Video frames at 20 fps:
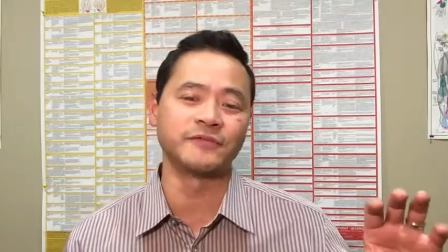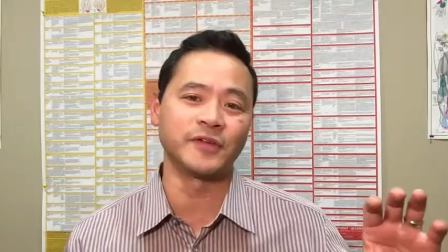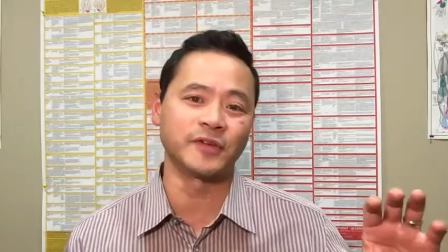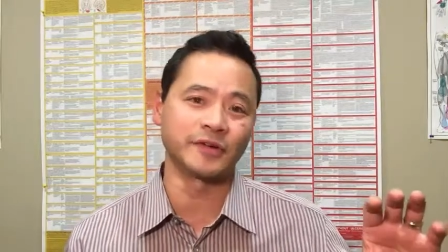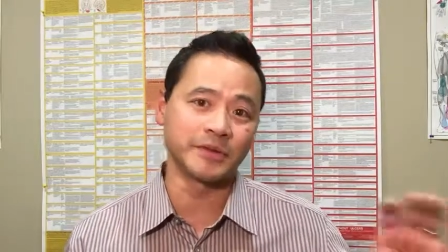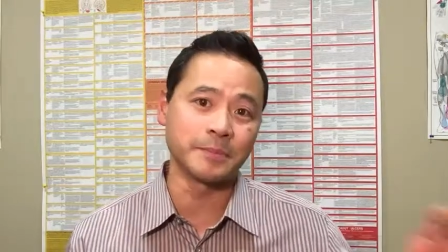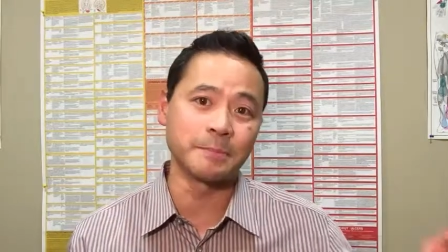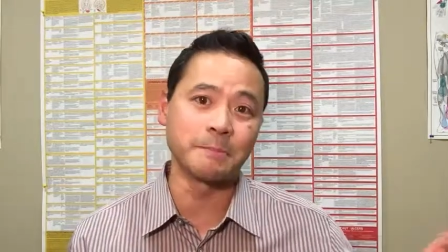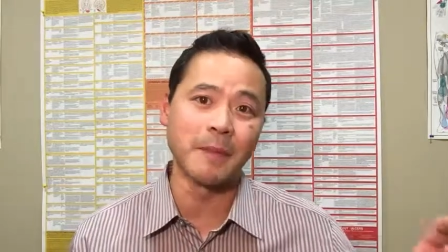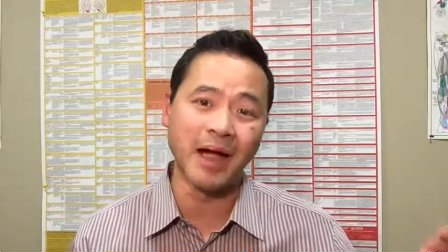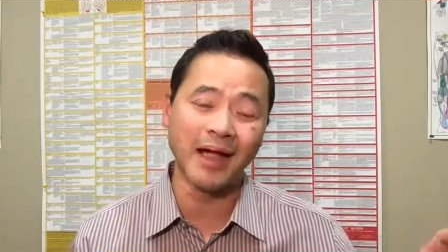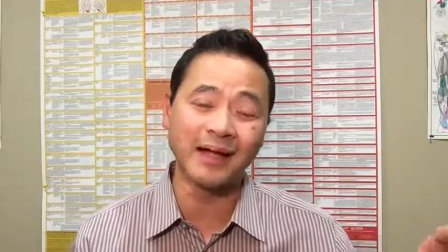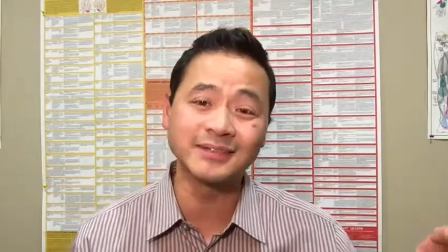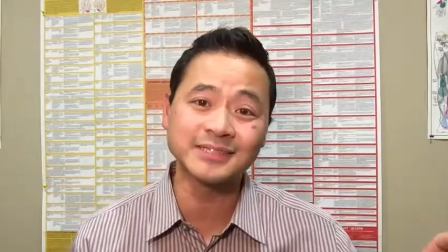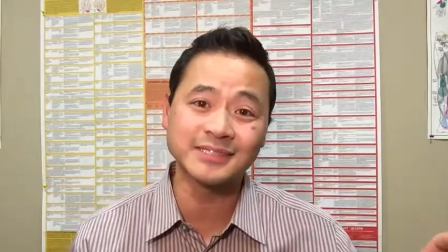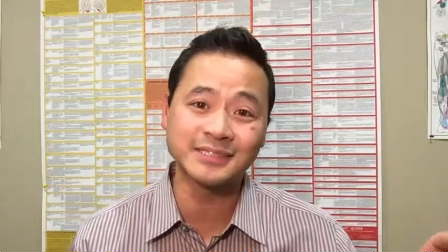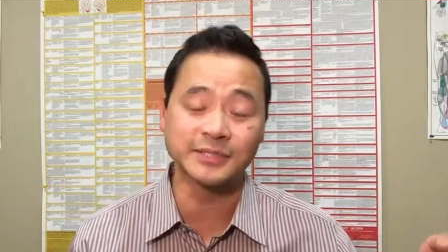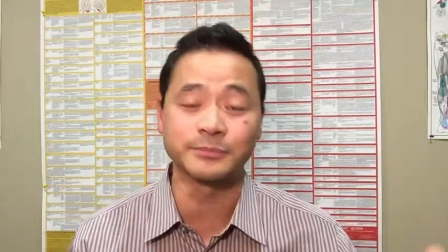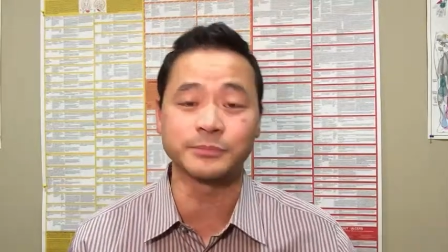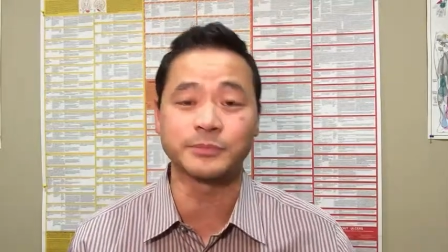very
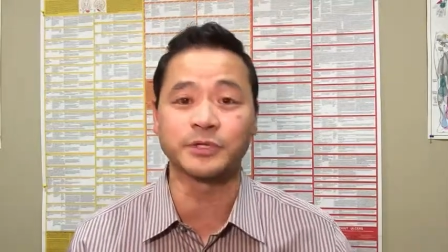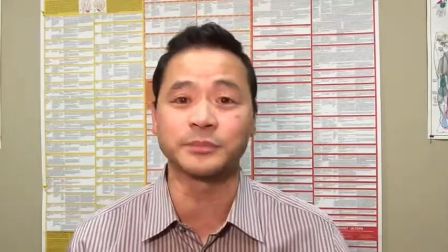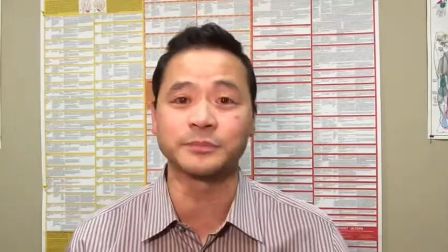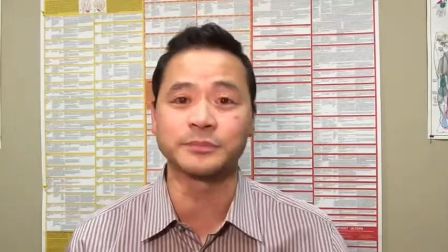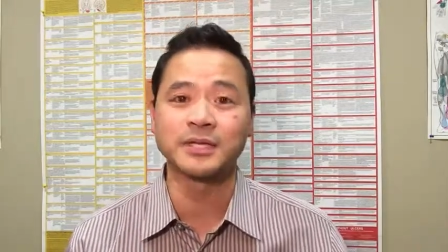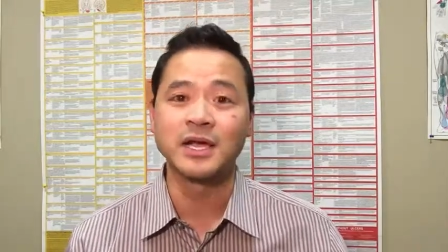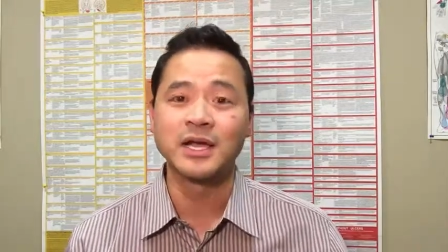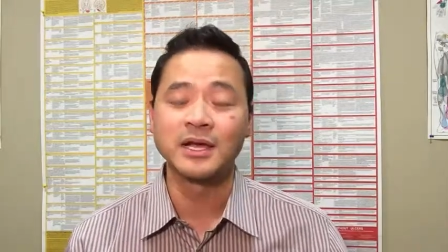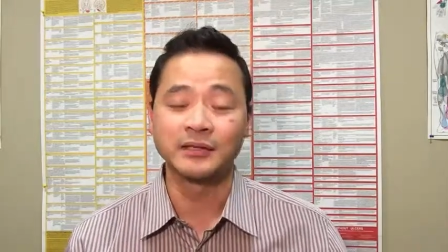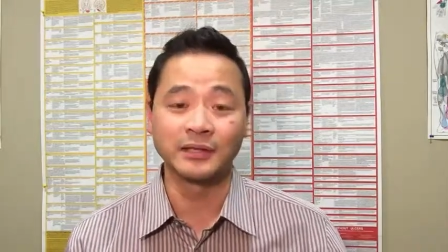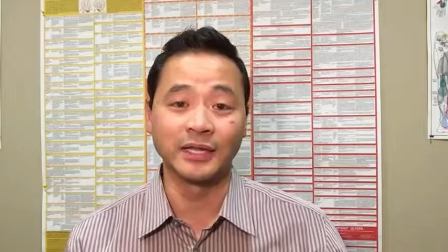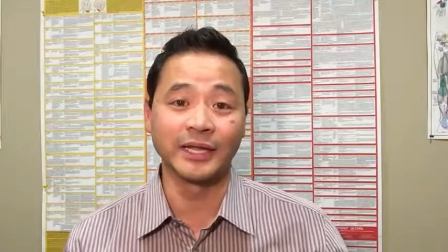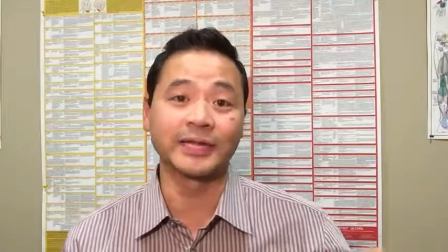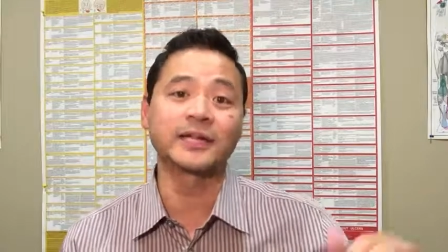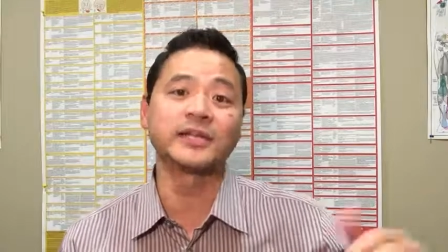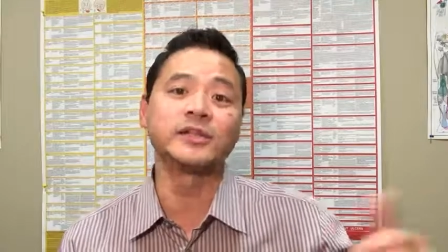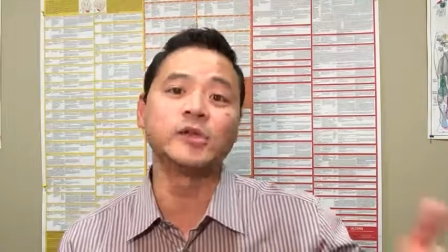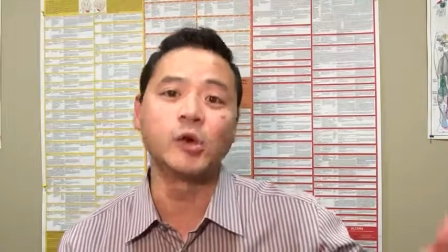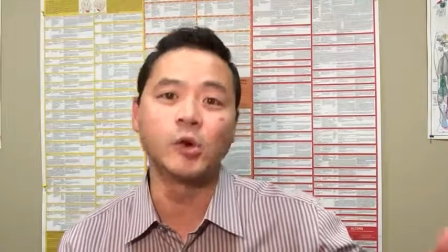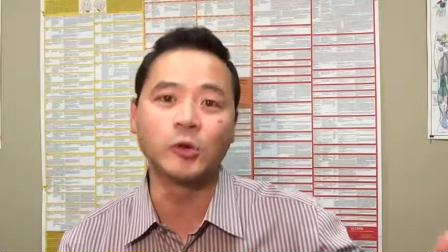mild symptoms like
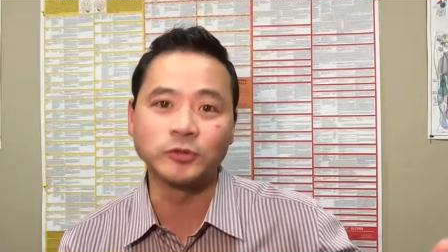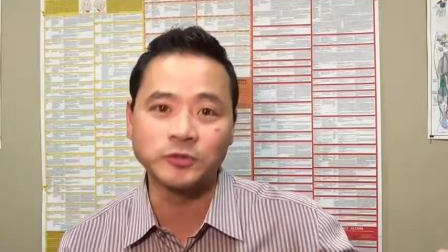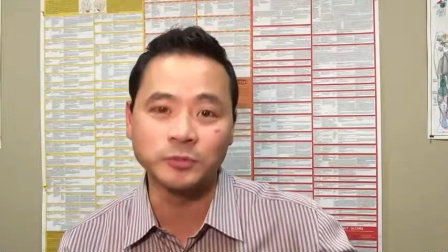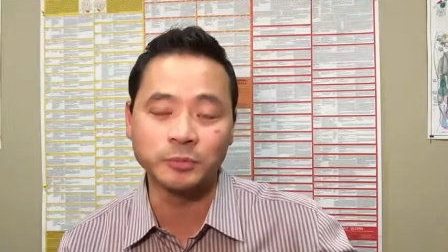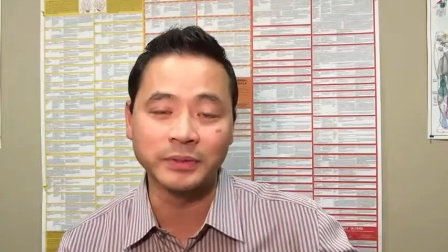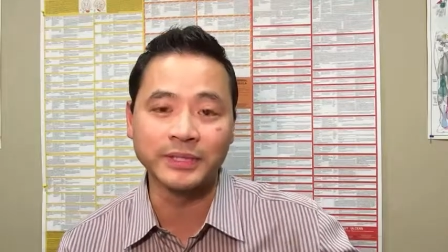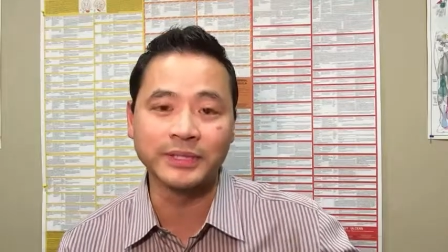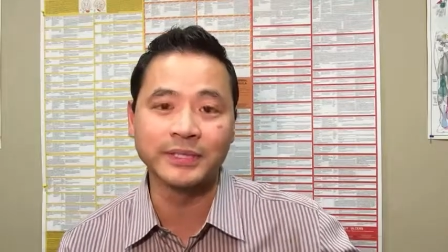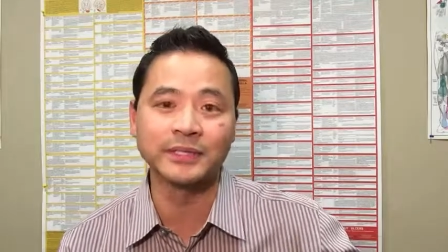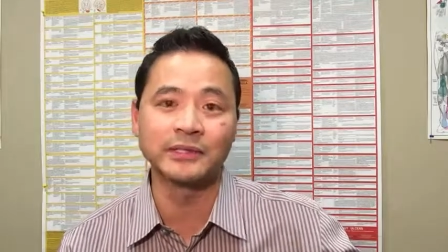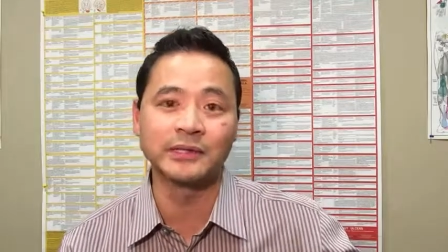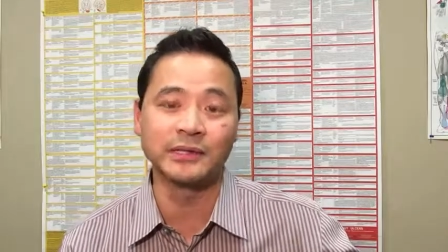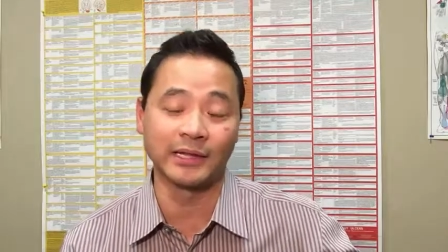a nosebleed,